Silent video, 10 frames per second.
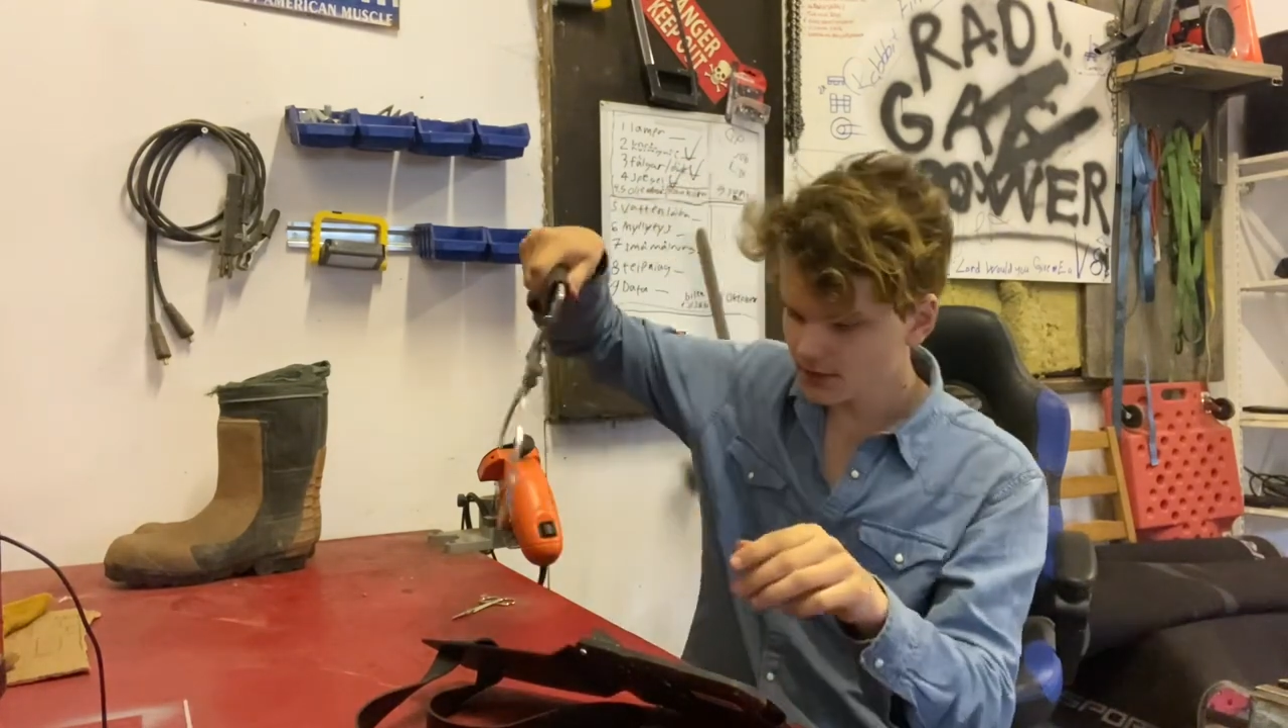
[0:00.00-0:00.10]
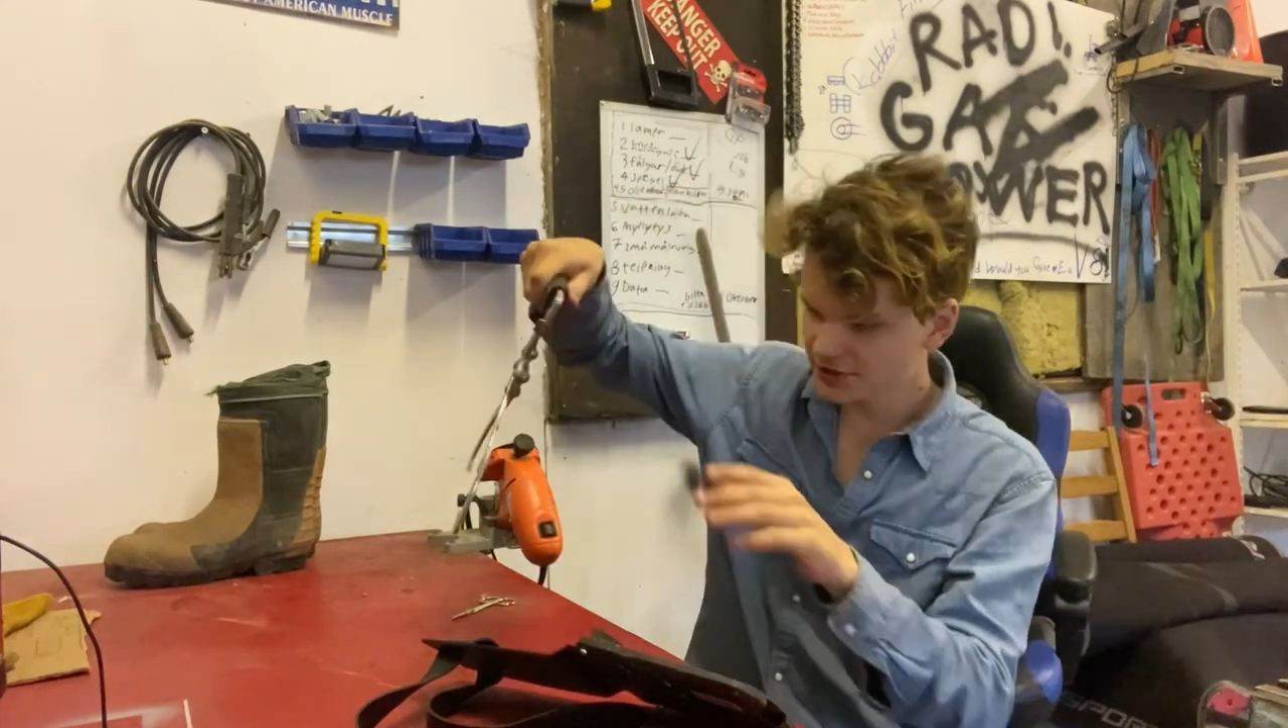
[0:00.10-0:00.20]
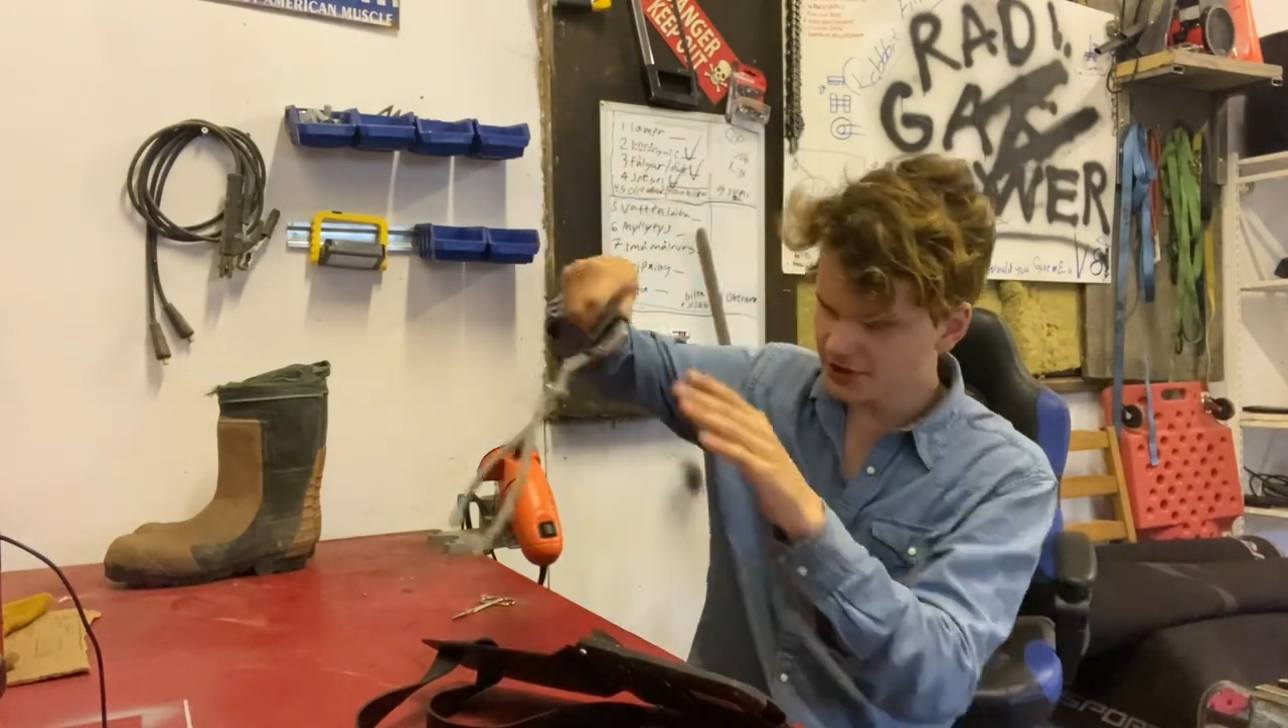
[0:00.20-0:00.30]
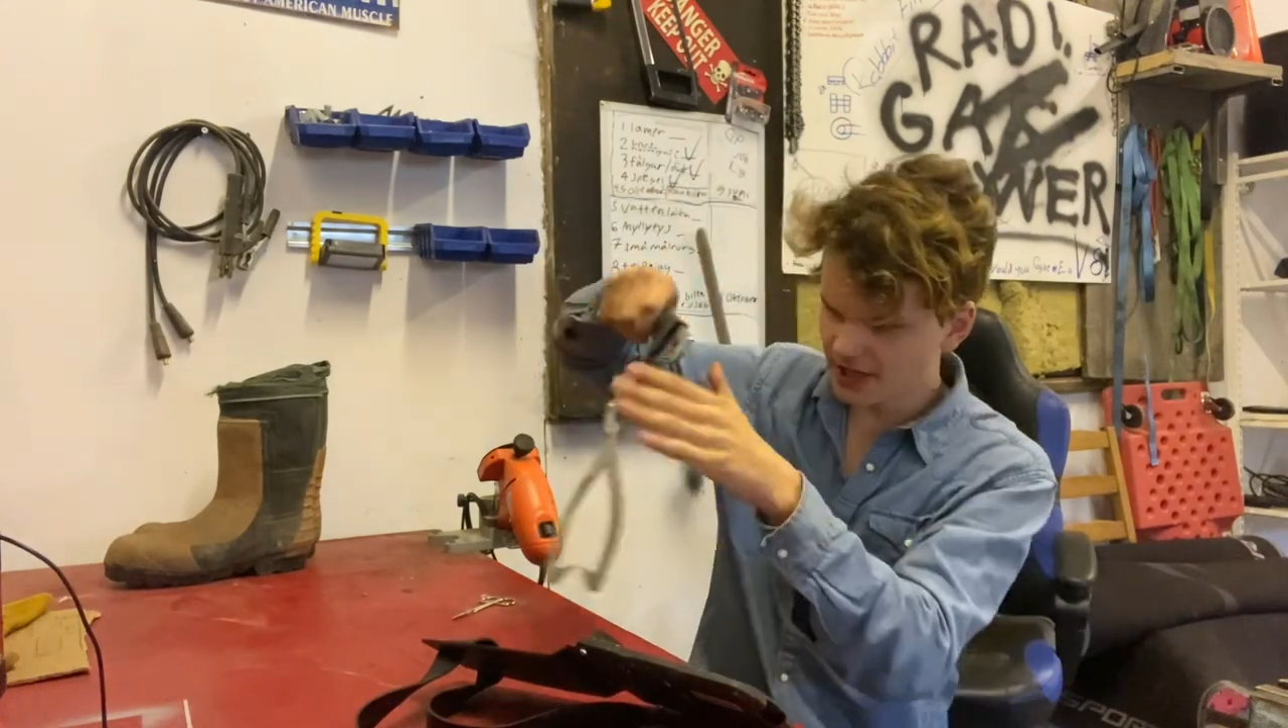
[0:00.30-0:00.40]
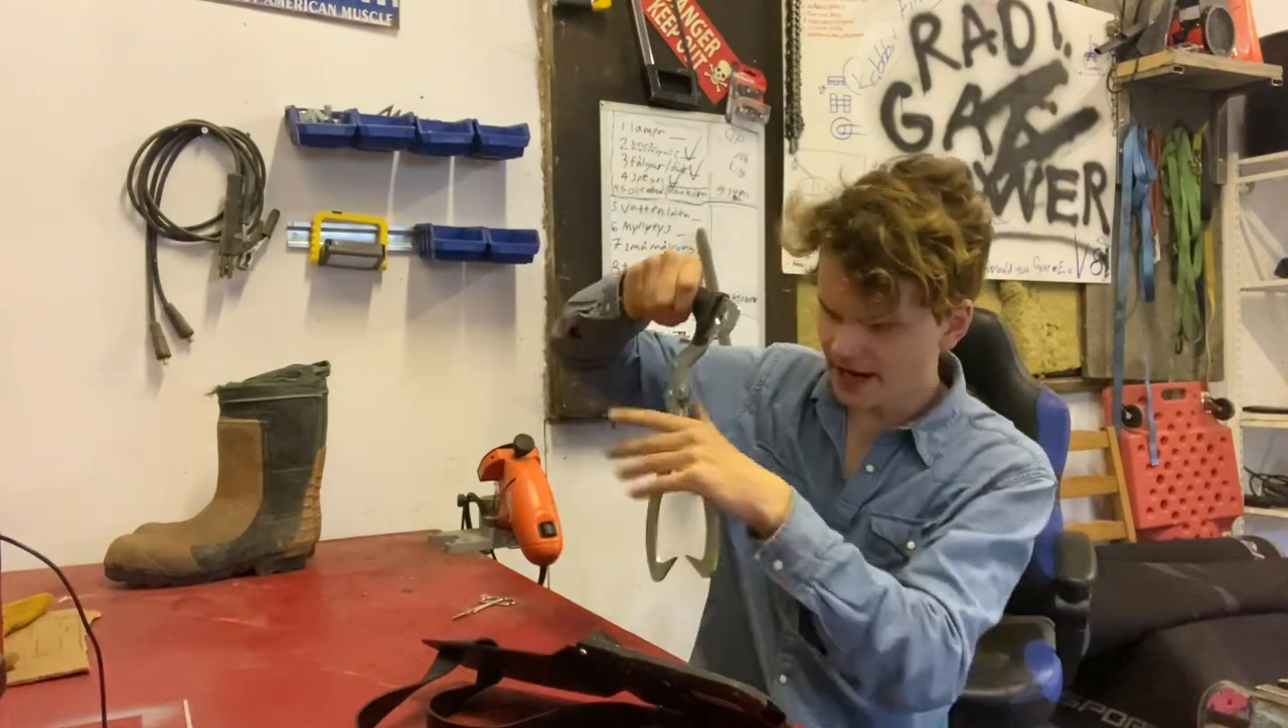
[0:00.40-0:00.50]

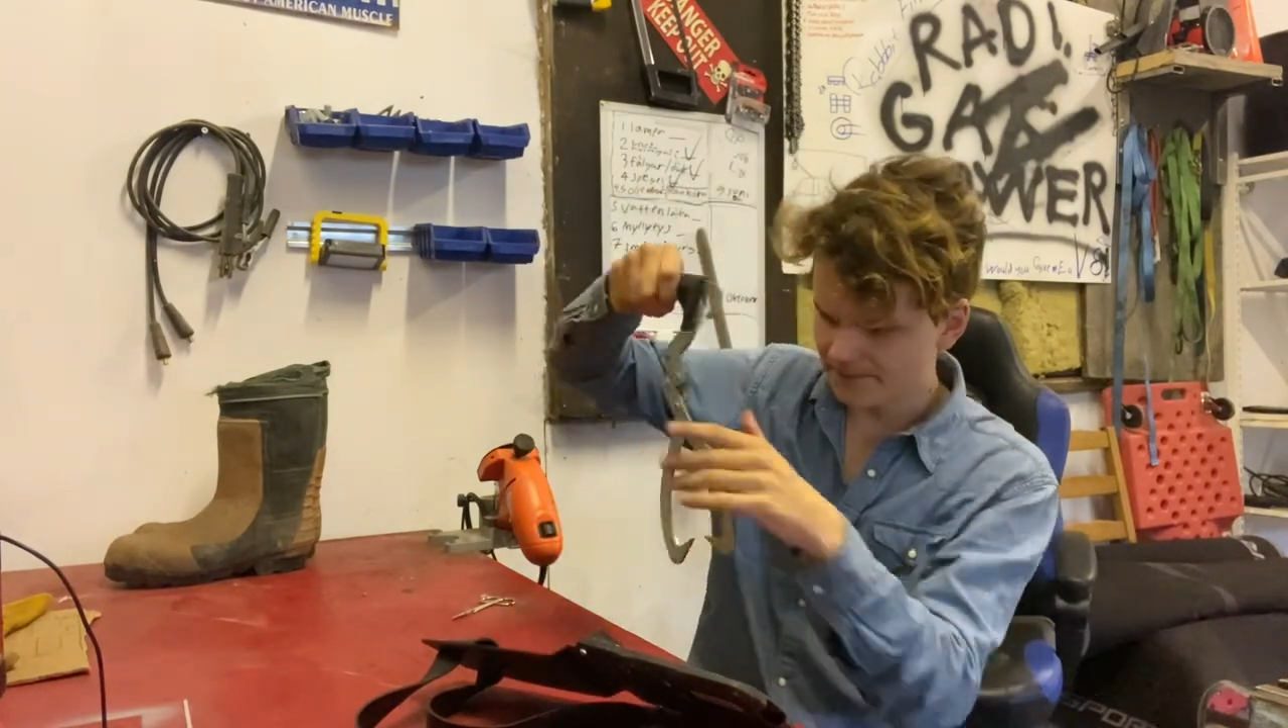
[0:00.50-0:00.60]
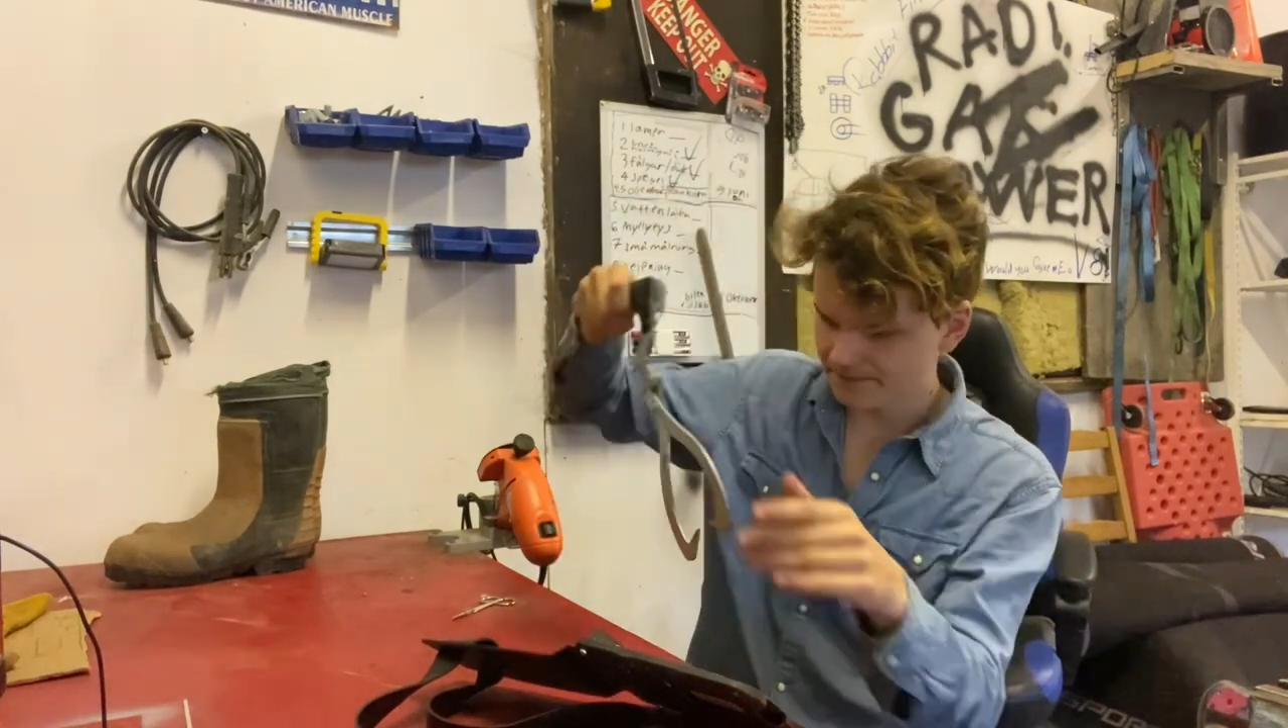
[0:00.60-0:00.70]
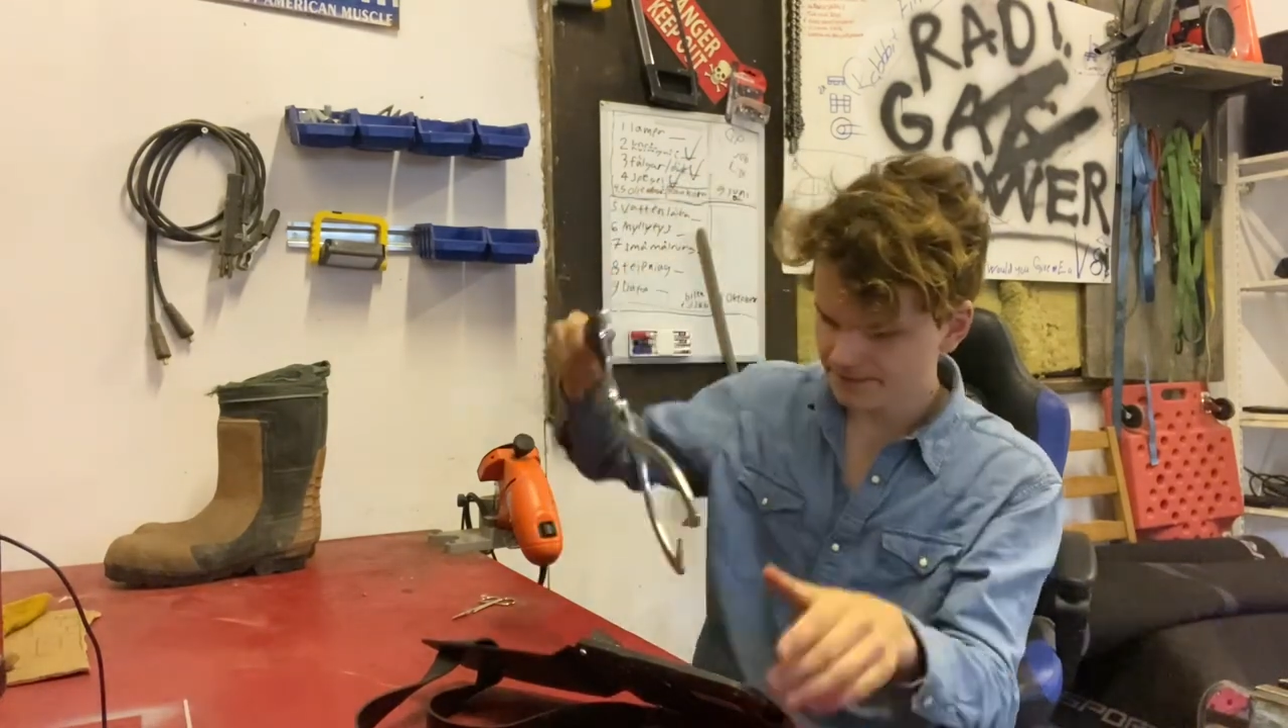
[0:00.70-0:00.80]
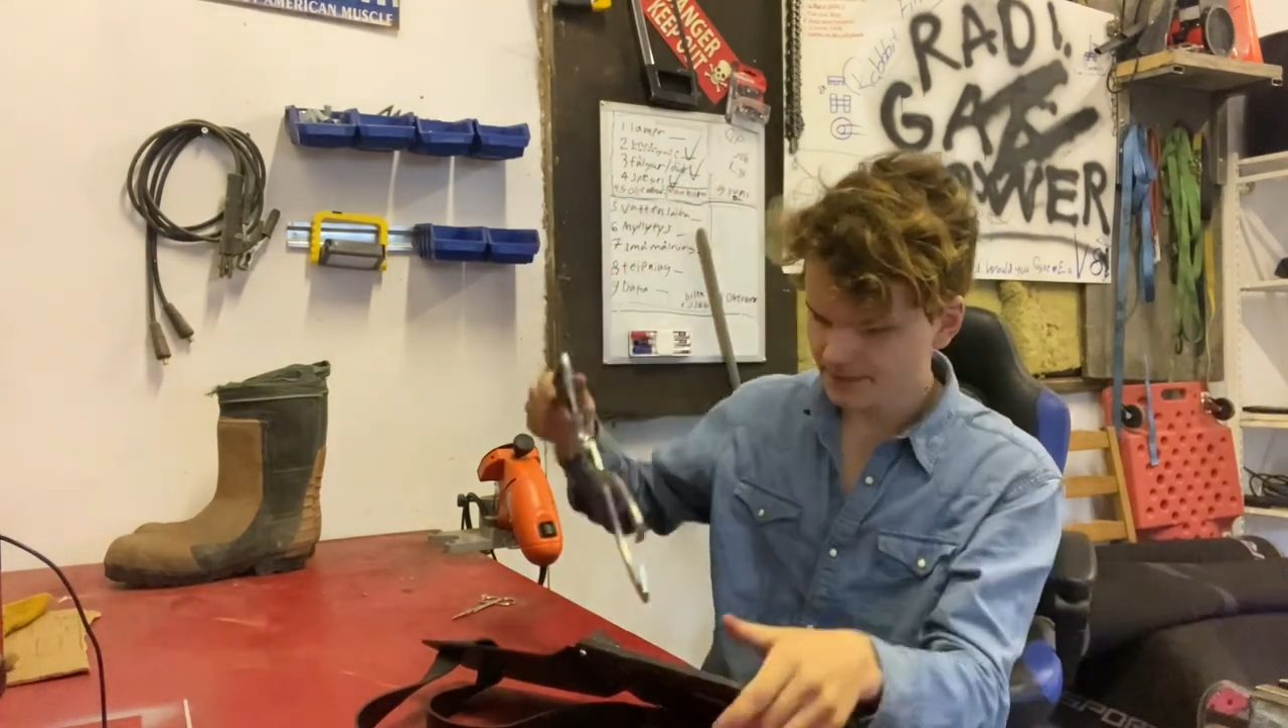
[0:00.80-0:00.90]
So yeah.